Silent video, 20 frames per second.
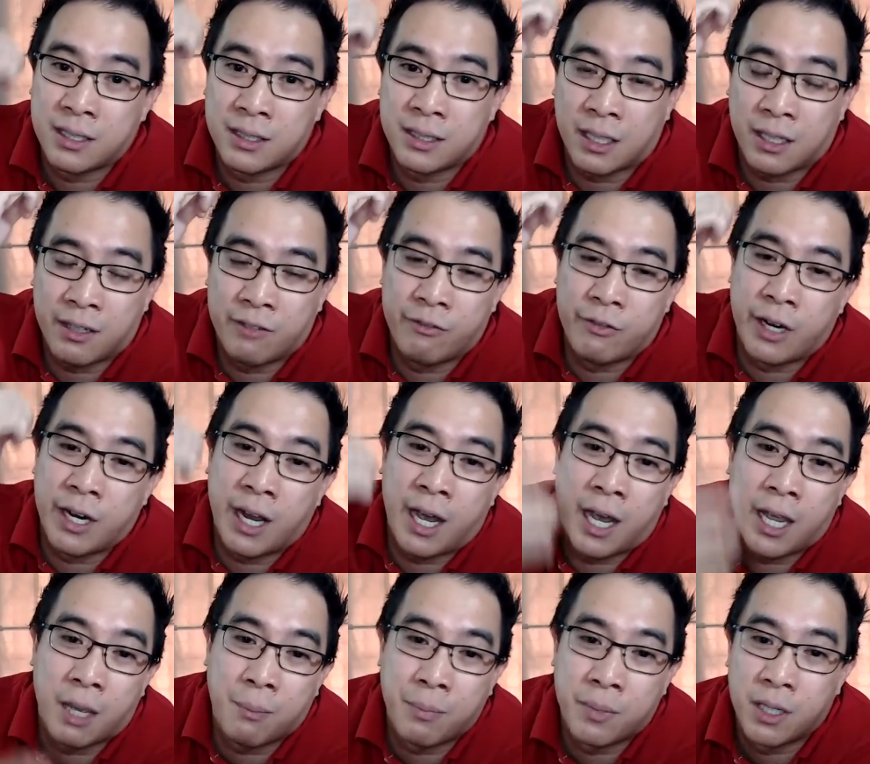stuck very
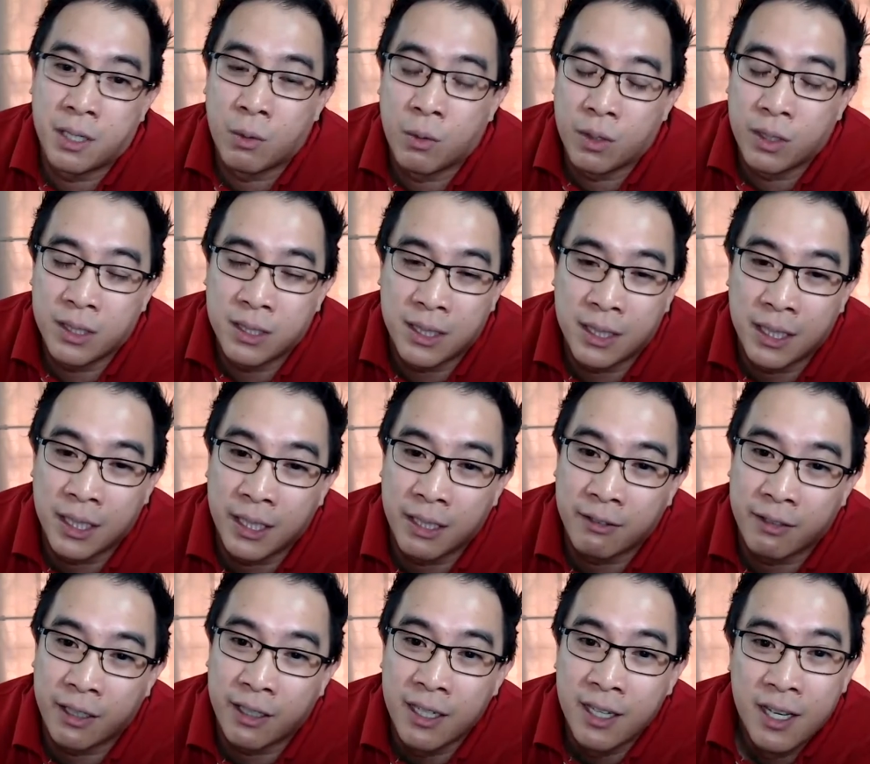high up in the
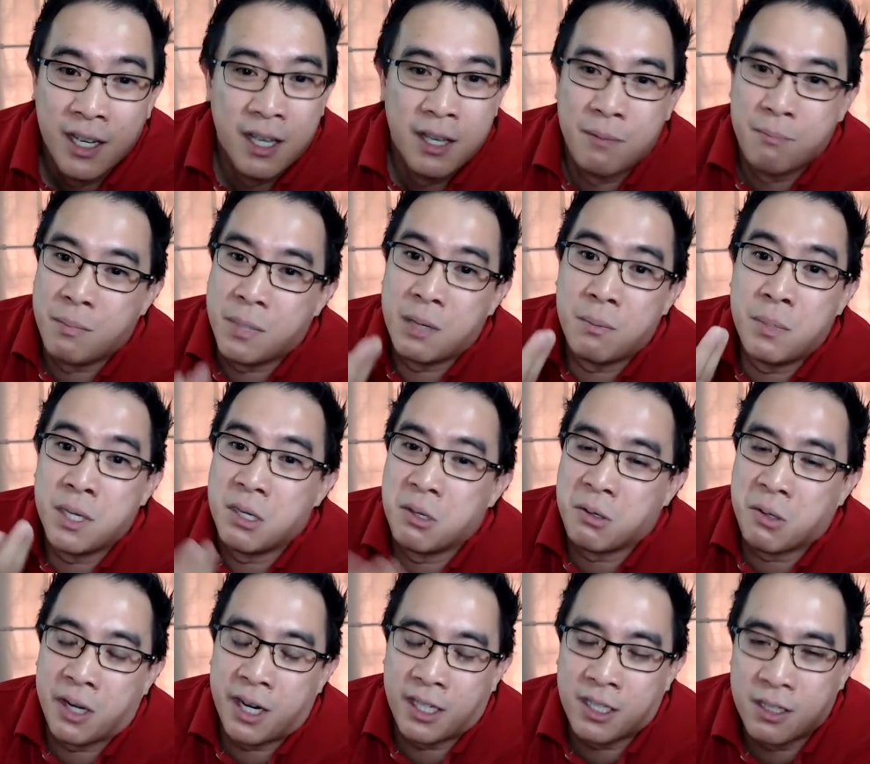ceiling, right? Maybe
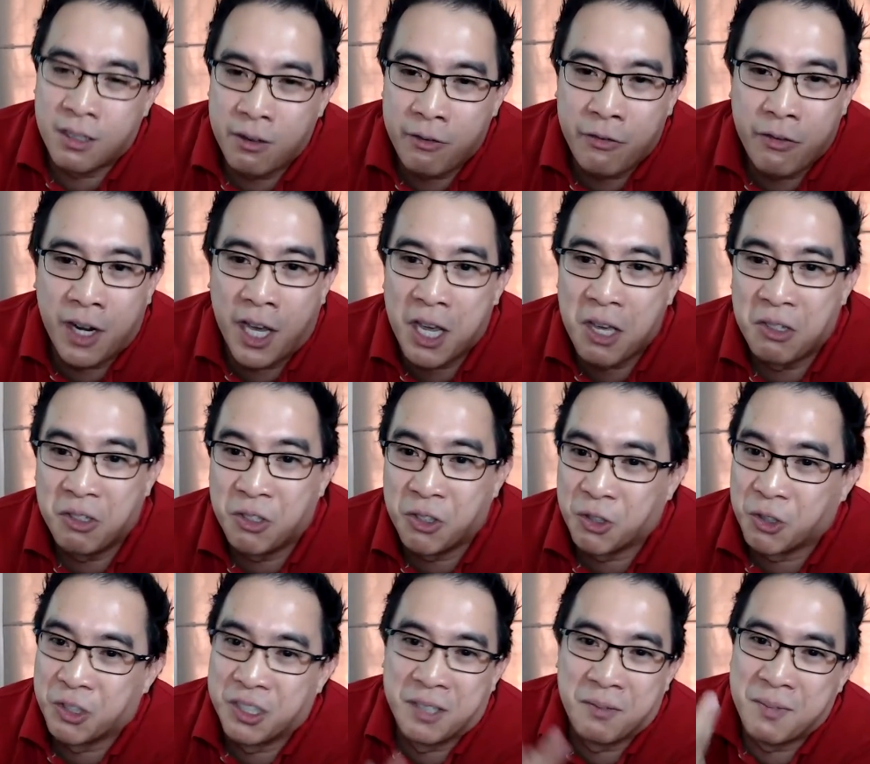you can actually fly a
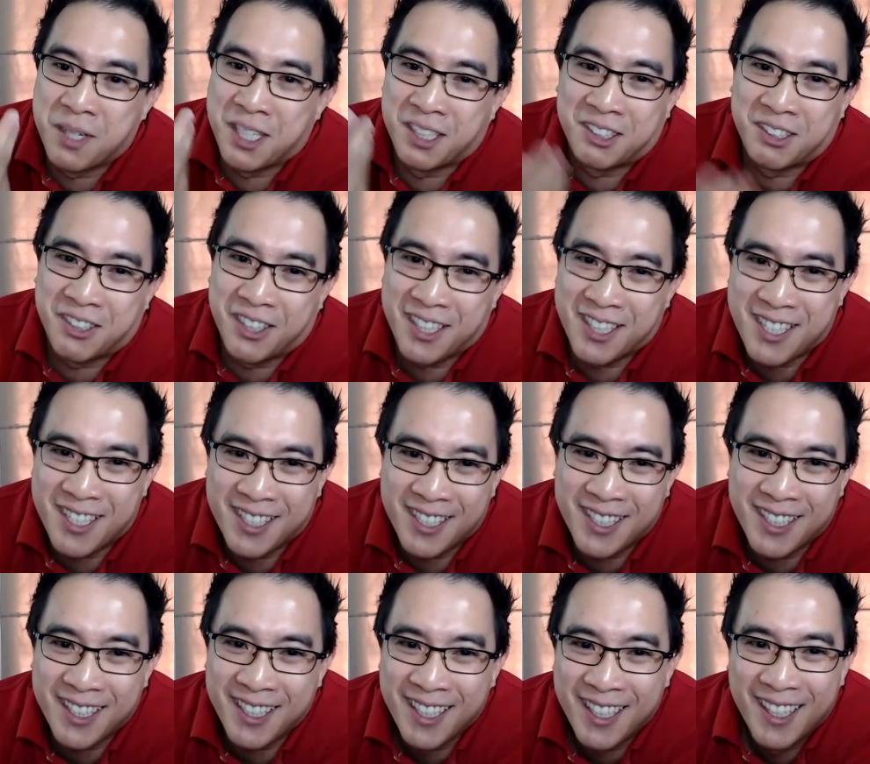drone up there to
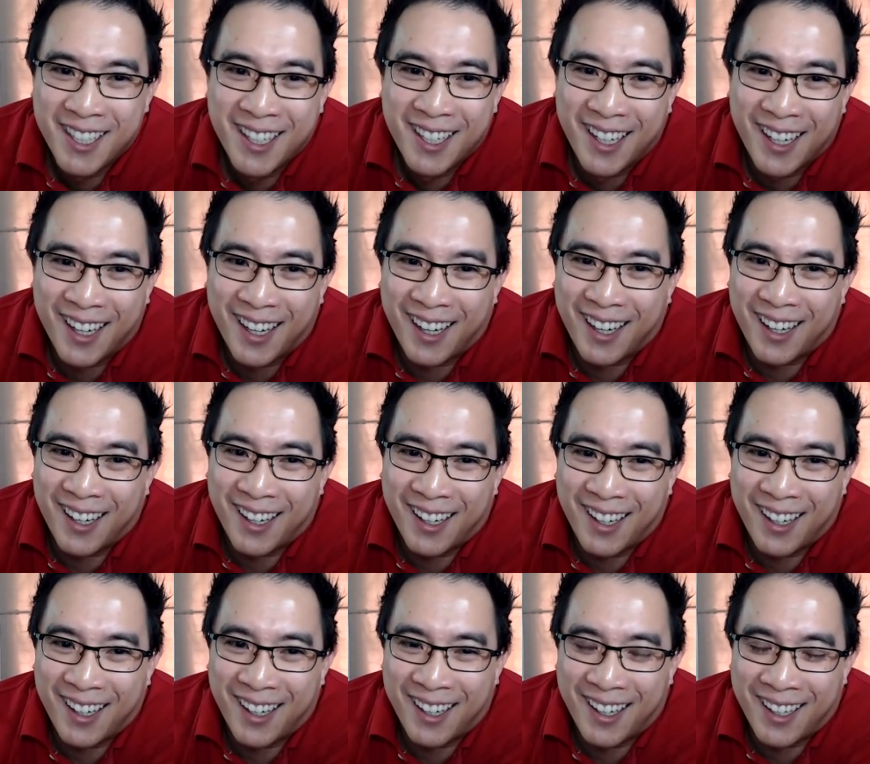actually
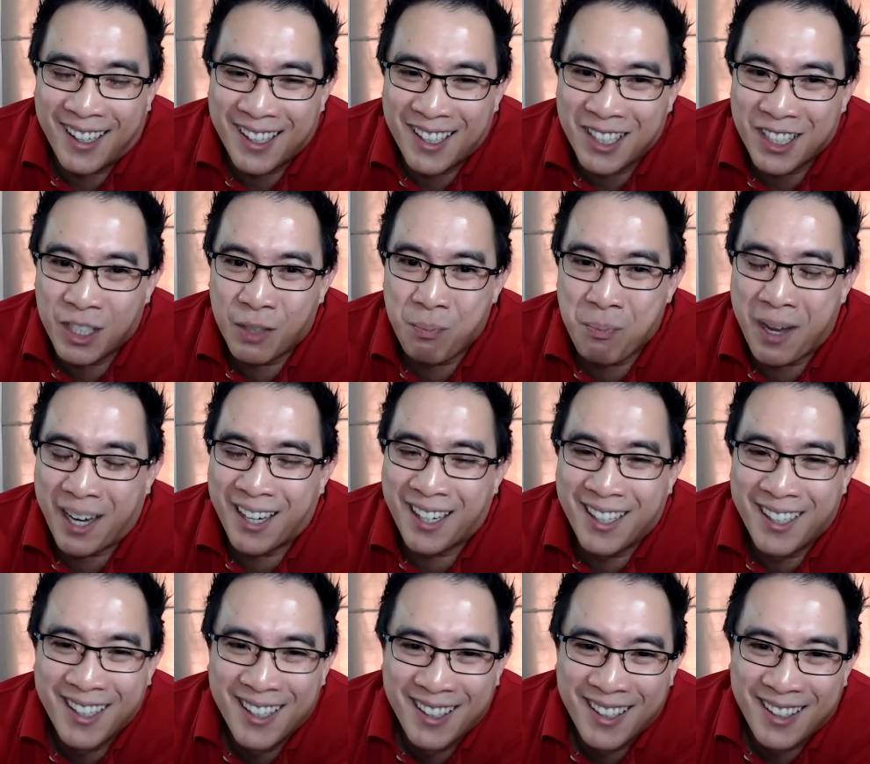
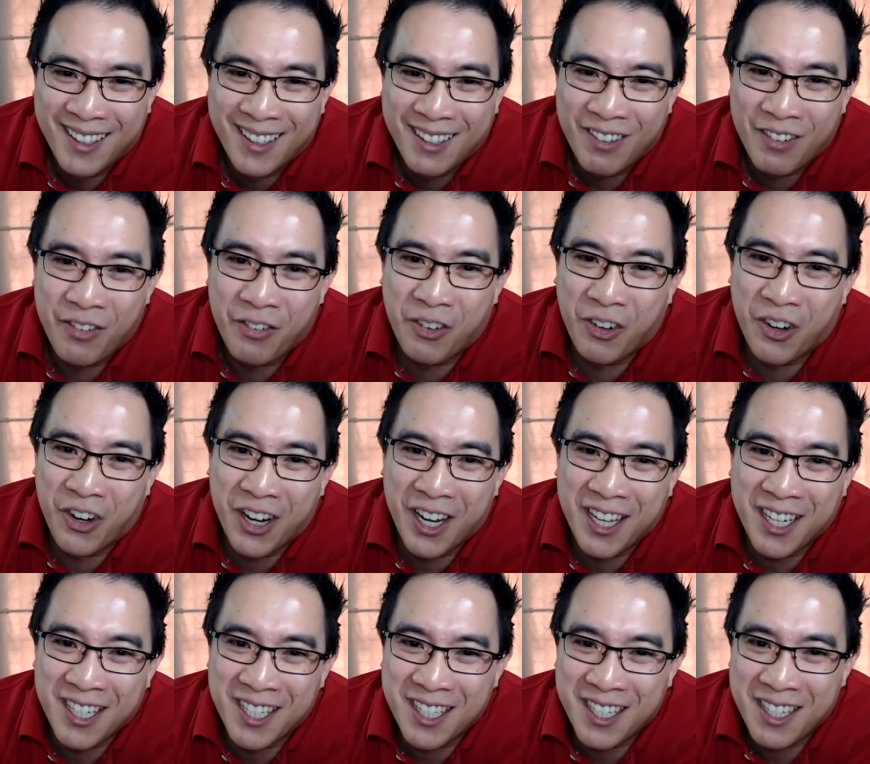inspect
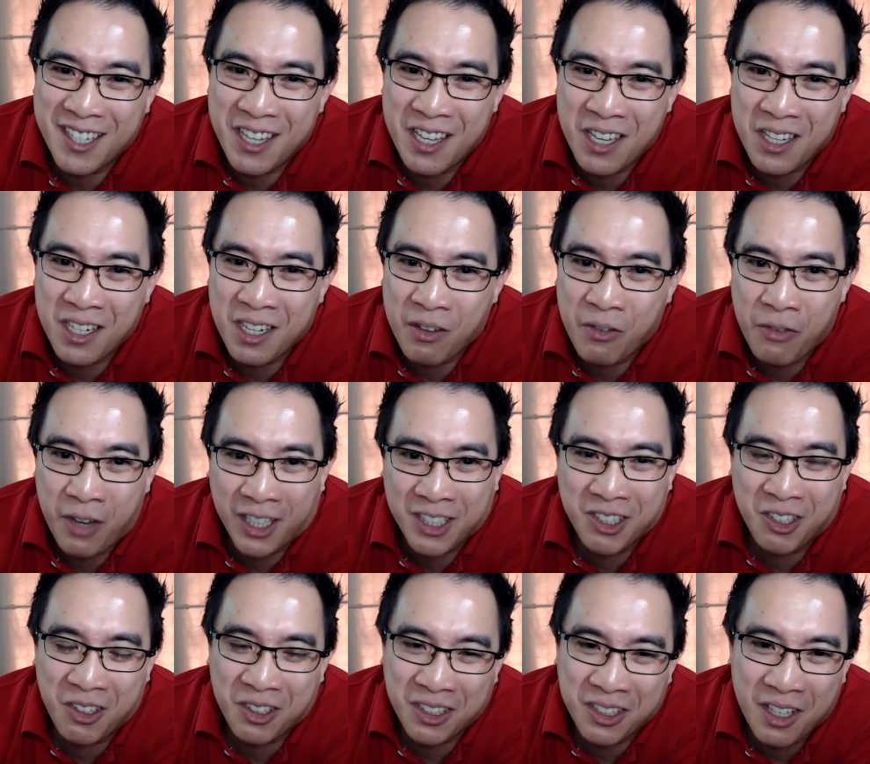for any
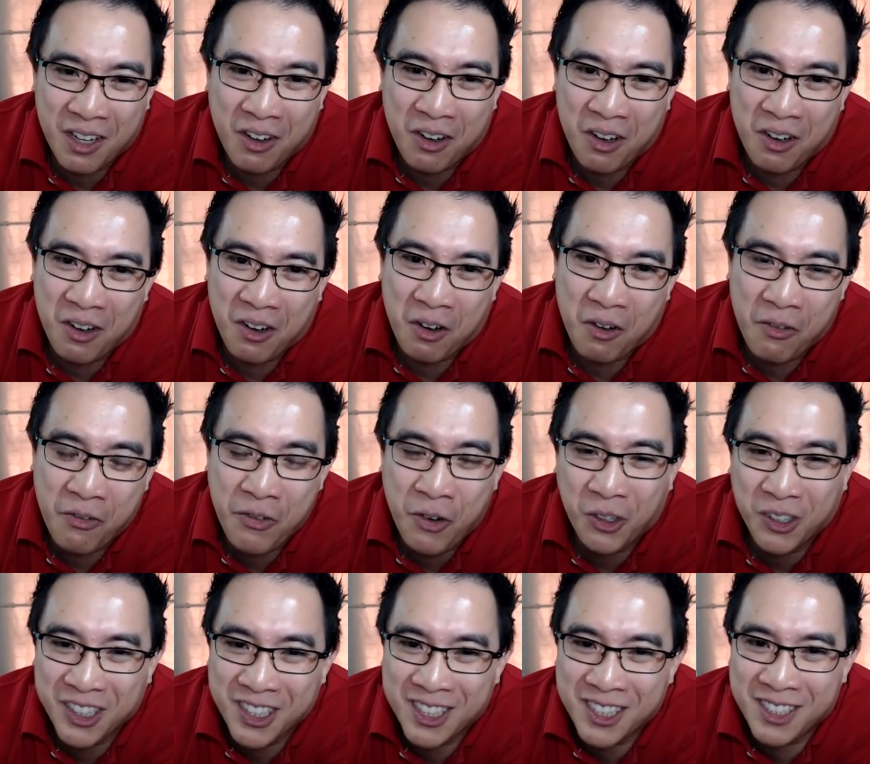defects or
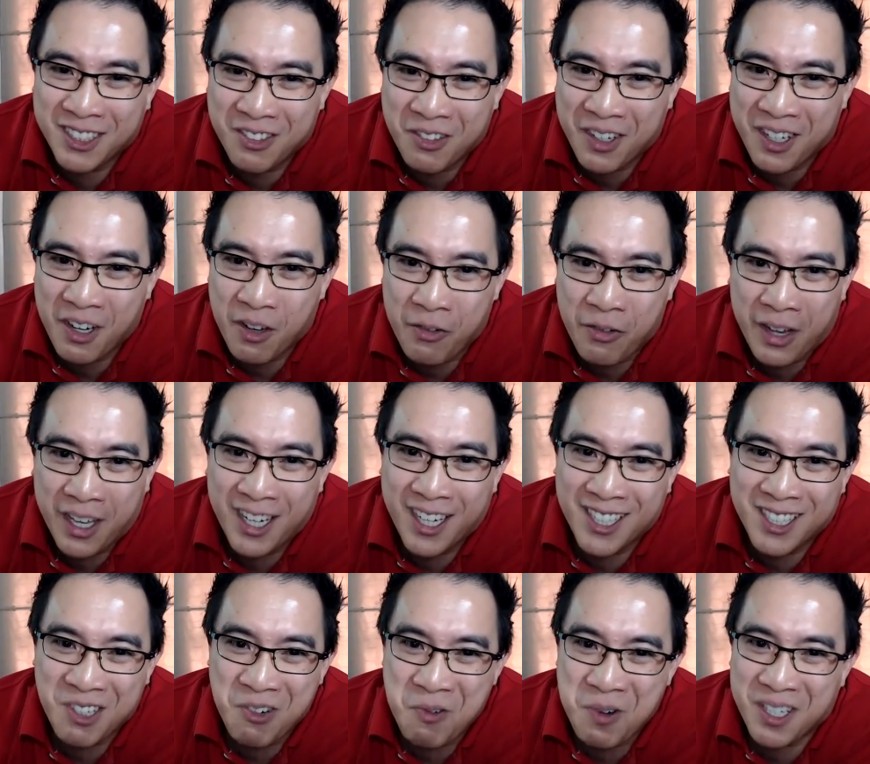faults when the fan
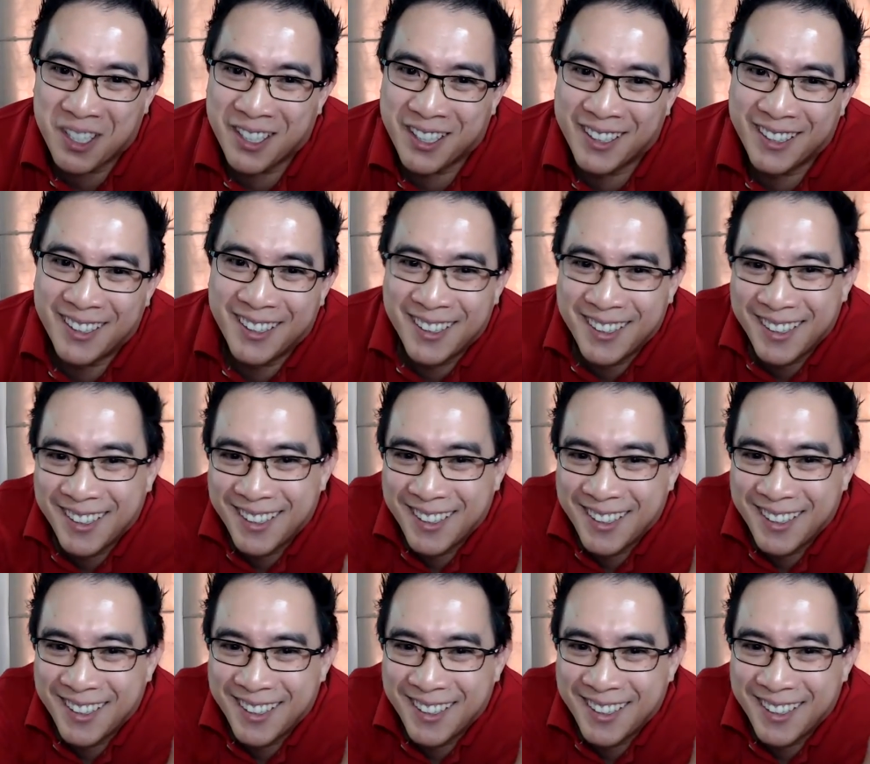doesn't work, right?